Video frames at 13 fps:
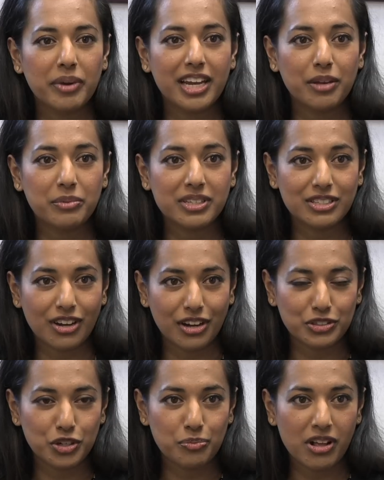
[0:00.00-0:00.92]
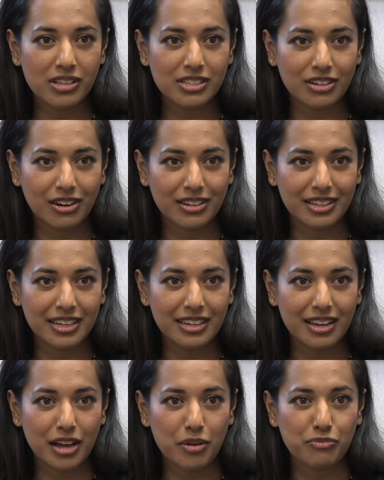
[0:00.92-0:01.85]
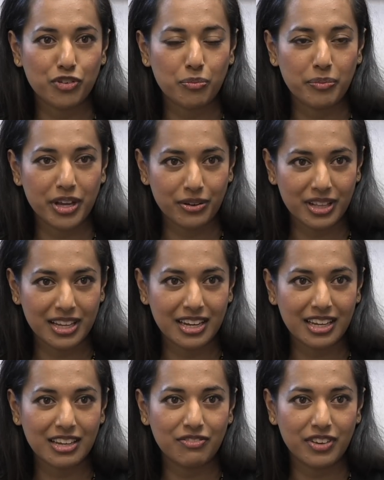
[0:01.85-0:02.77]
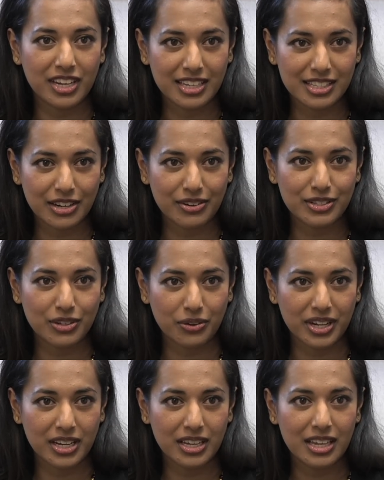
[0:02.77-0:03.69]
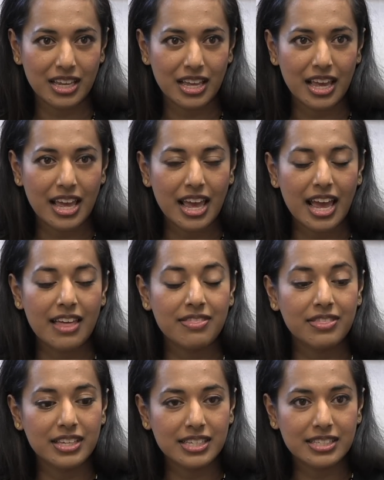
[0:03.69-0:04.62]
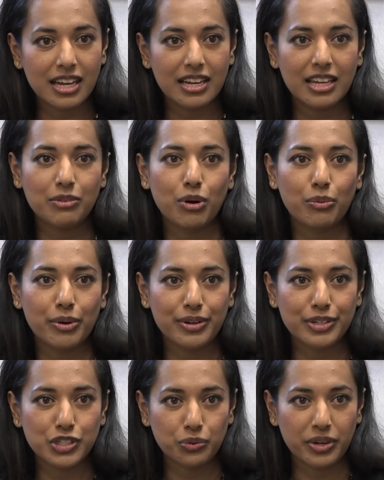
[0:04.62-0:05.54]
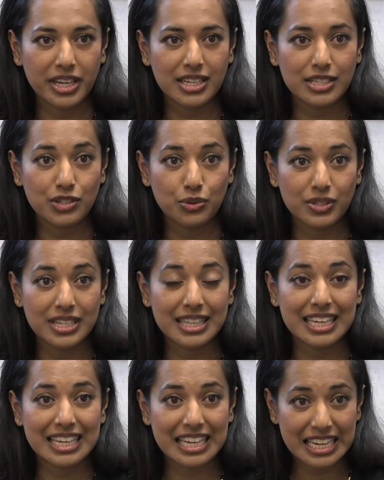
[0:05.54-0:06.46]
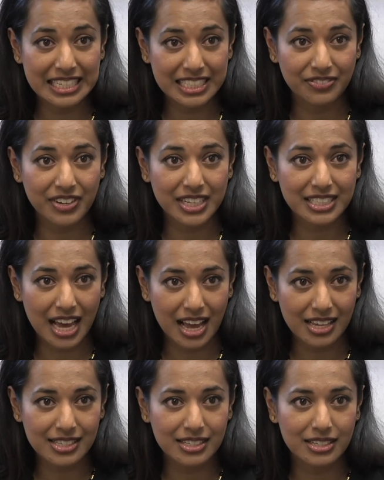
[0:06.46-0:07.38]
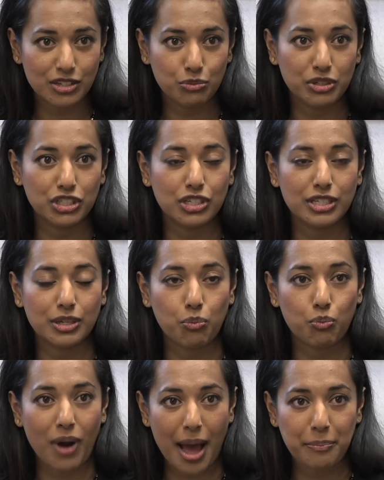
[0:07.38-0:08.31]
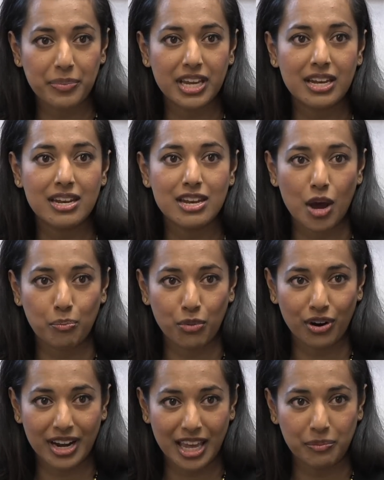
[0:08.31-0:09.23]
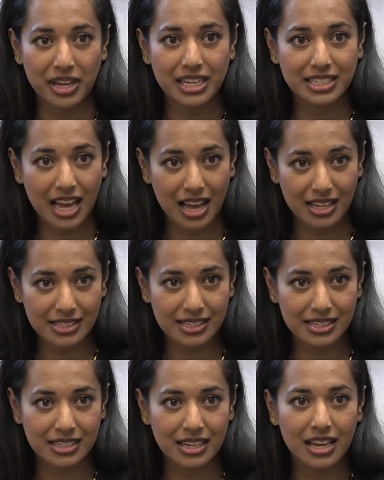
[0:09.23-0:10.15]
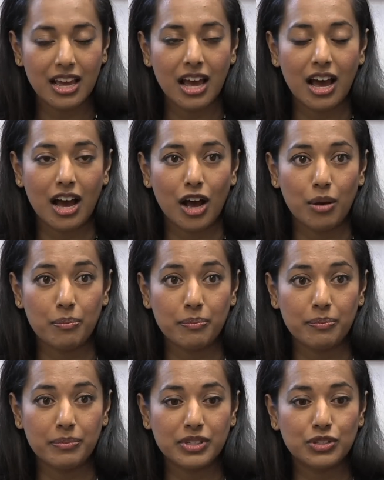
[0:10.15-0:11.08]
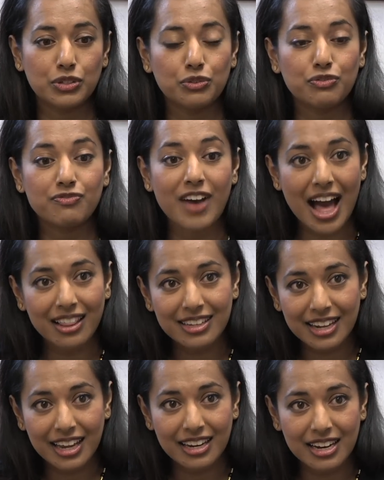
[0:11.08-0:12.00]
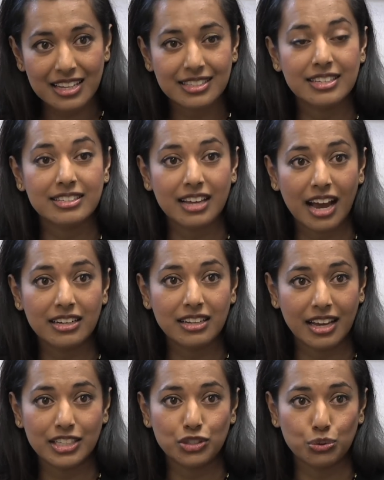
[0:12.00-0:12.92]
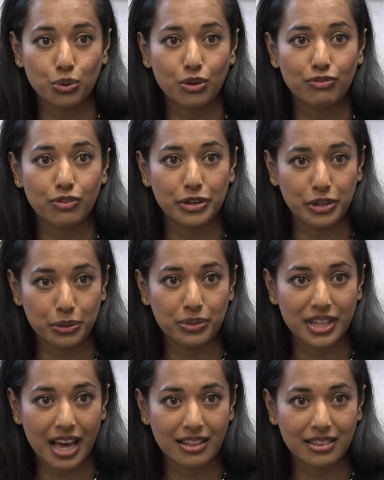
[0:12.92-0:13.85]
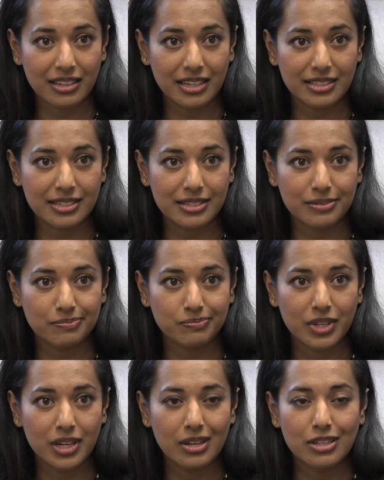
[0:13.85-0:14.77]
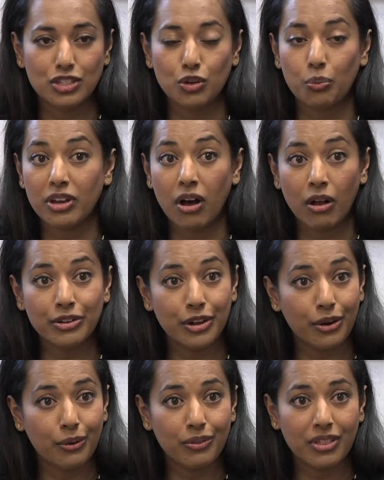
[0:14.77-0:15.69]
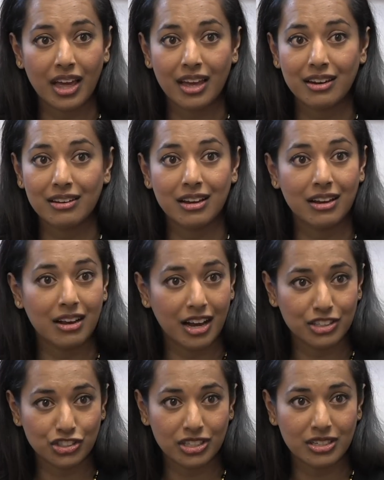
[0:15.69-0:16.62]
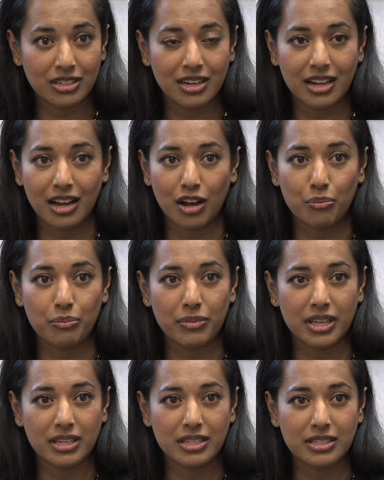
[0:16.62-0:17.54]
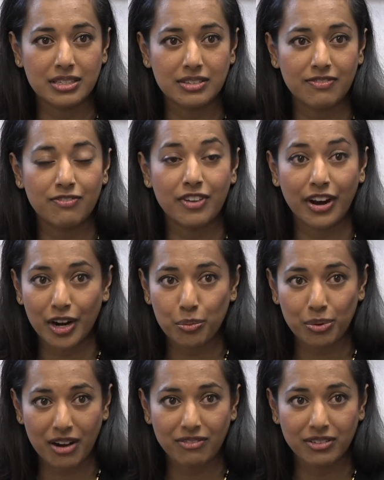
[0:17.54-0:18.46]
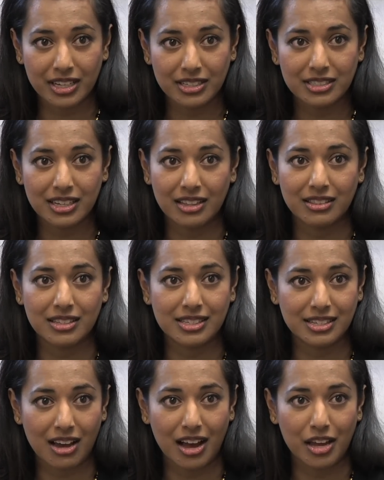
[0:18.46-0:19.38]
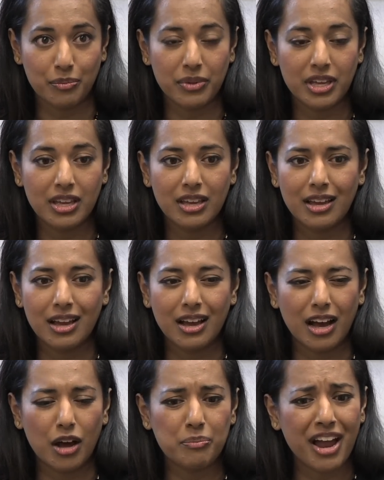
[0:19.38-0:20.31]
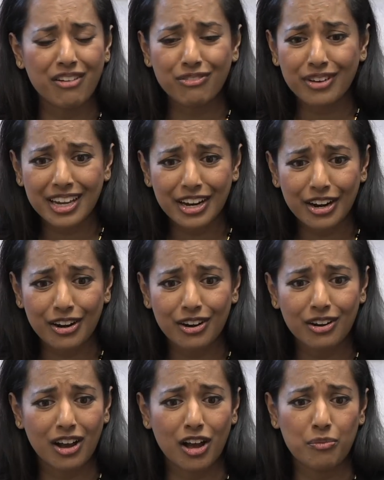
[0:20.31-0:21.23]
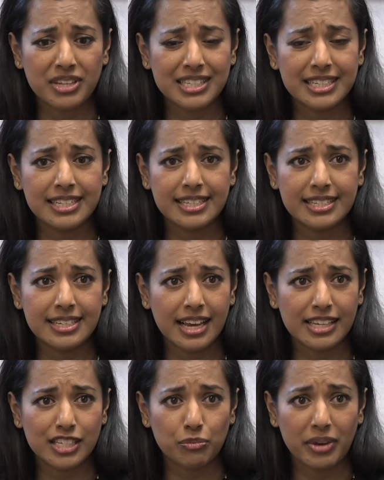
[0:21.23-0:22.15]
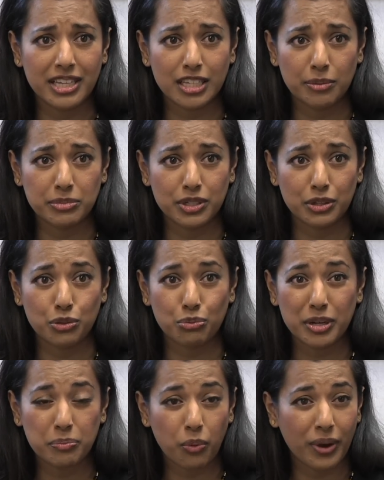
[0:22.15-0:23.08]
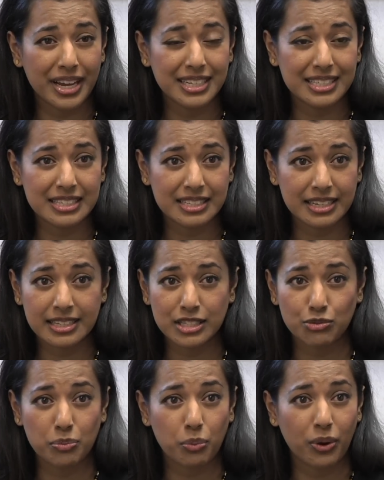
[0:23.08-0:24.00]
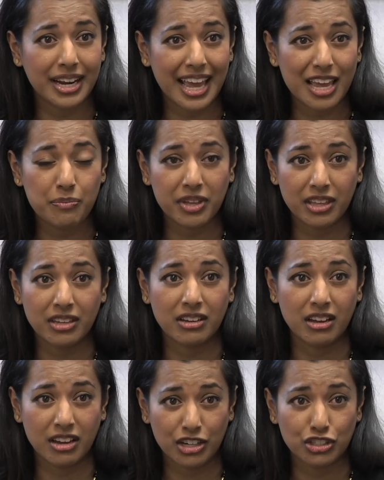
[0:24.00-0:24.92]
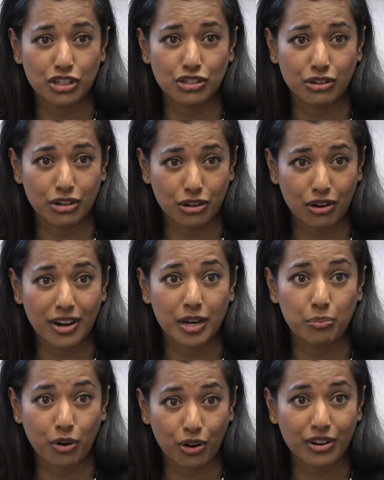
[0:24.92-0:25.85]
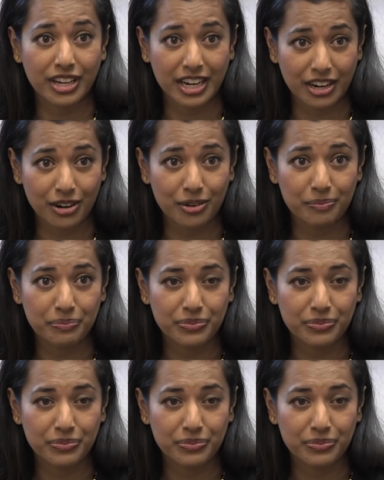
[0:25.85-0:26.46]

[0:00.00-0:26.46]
My name is Doctor Amal Starling um, from Mayo Clinic in Phoenix, Arizona. In this study, what we were doing is using the King-Devick test, which is a rapid number naming test, um, to validate it as a sideline tool for youth athletes. So we all know that concussion um, is very prevalent at this time. Um, every year, um, the C D C estimates up to three point six, three point eight million concussions are occurring per year.